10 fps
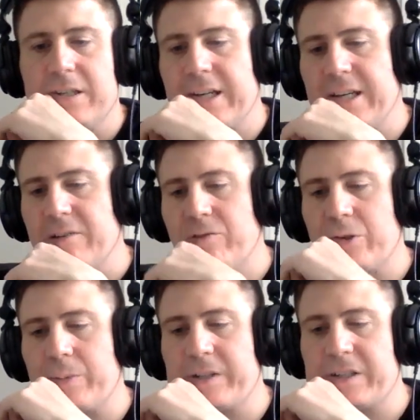and a
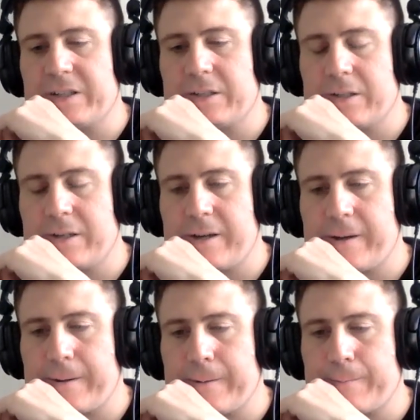little bit,
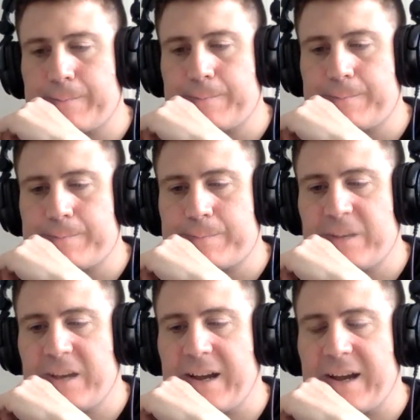um,
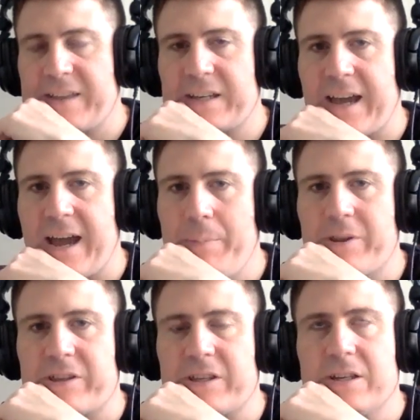yeah, I think
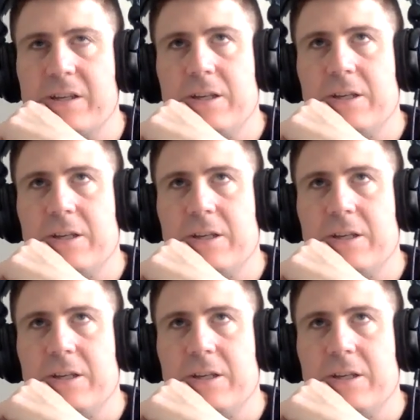apathy.